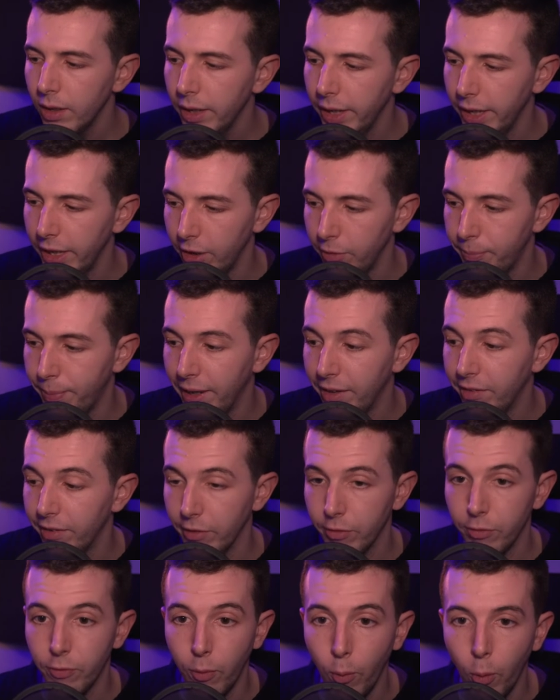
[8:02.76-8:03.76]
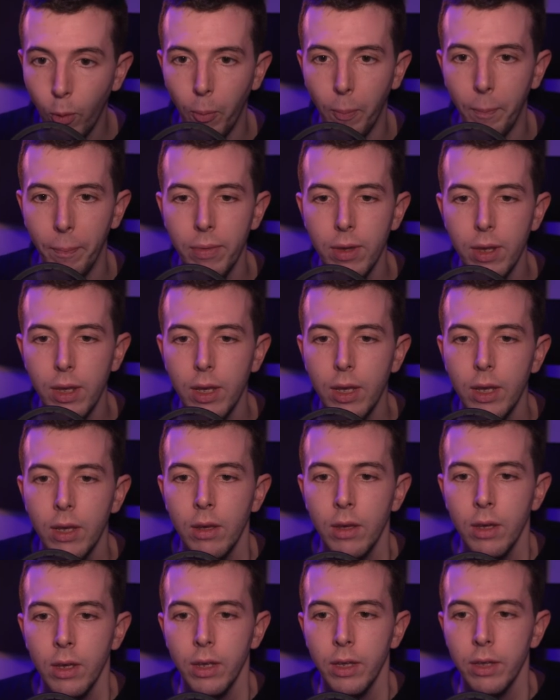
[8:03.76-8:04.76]
its basic form.
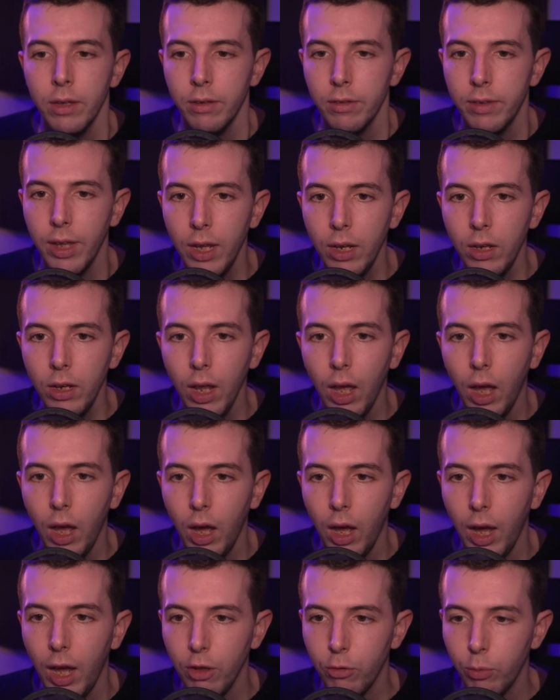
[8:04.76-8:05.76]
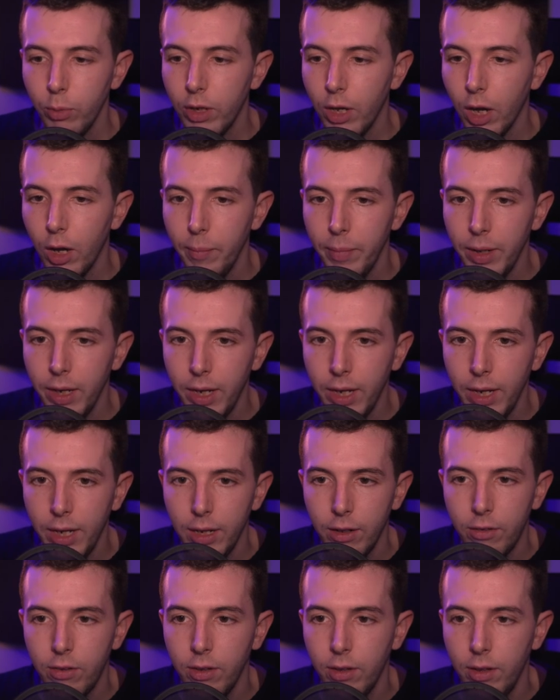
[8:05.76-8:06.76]
Then as we come in
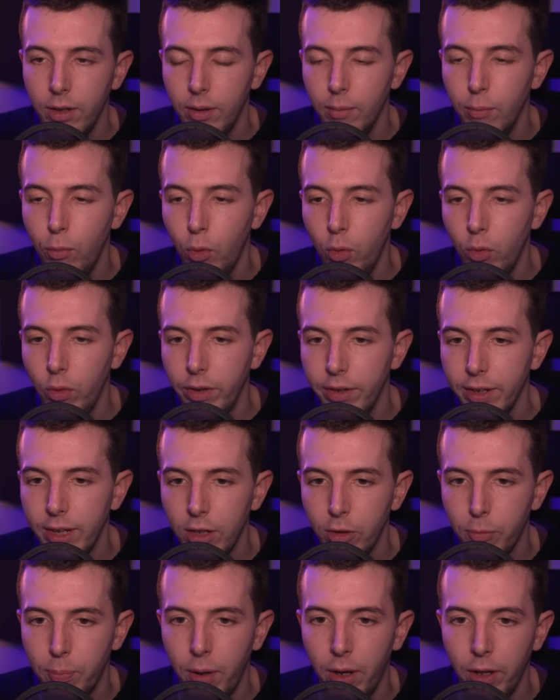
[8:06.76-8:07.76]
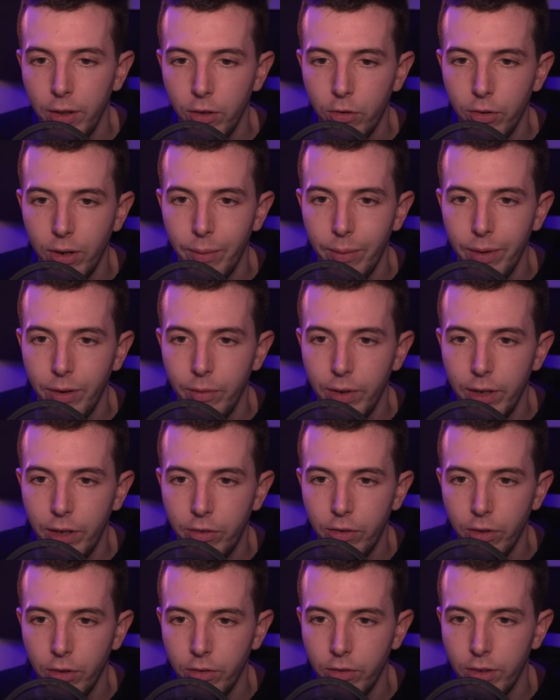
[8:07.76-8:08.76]
here to the more intense part of the track where it really
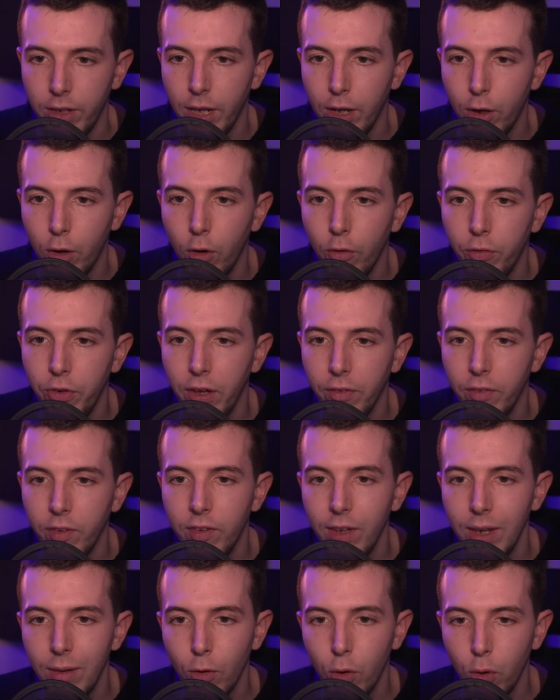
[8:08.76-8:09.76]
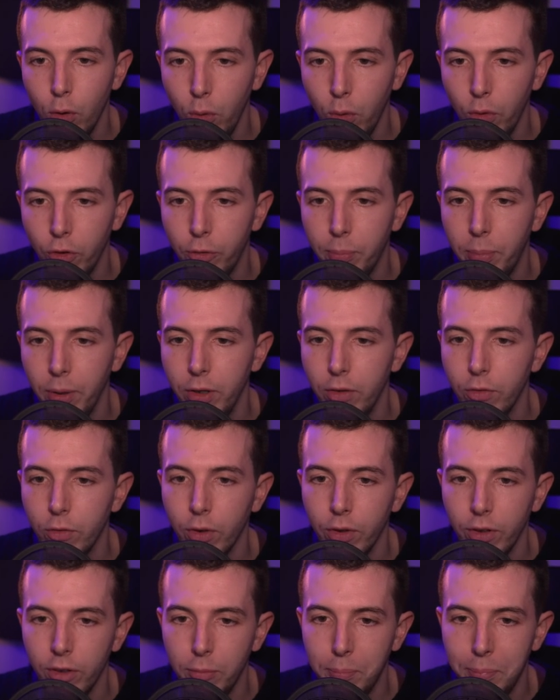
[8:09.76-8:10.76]
starts to kick off, you have the same chords, but you've
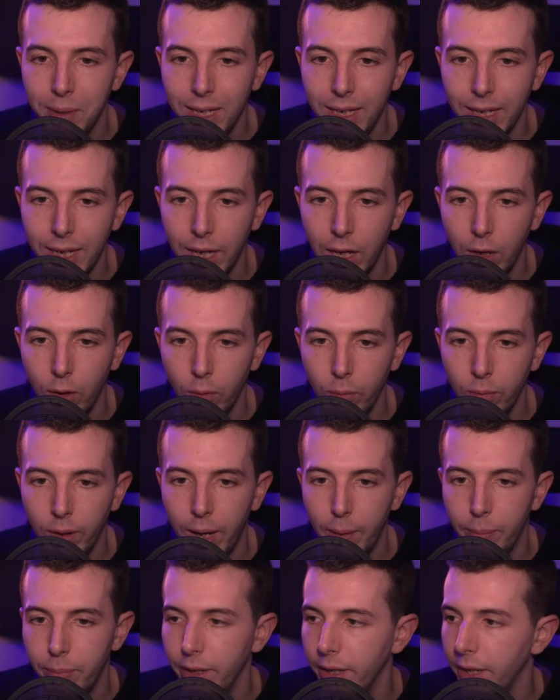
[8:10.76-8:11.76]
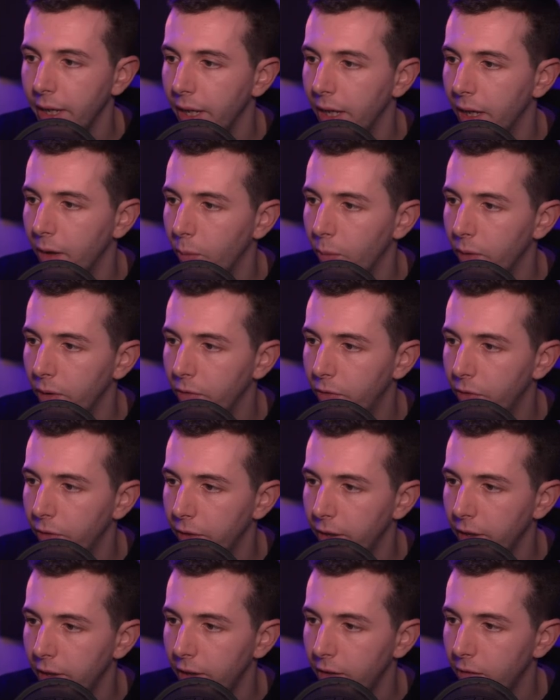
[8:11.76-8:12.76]
got this beat now happening here with
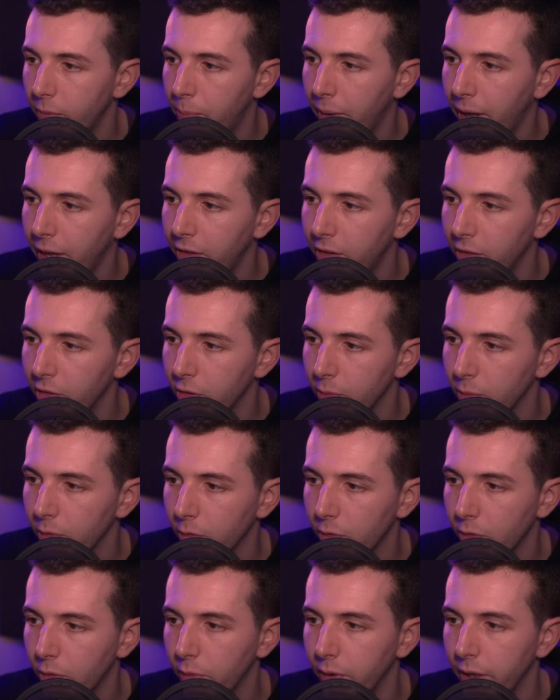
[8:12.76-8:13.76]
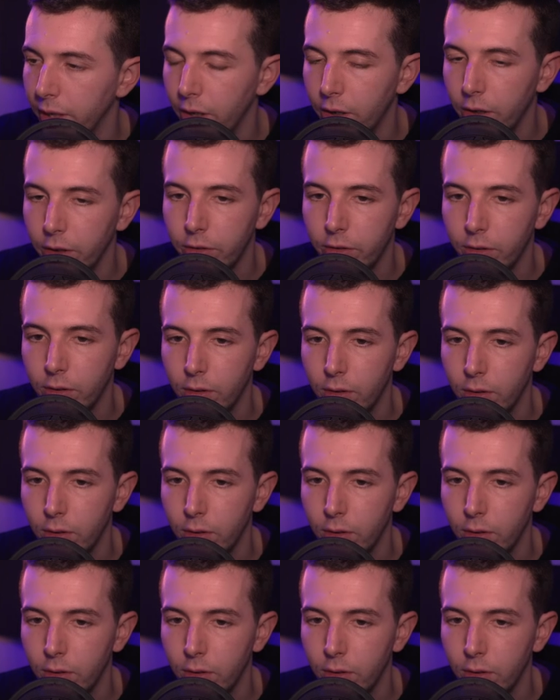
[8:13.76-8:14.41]
these bass instruments, which are really nice.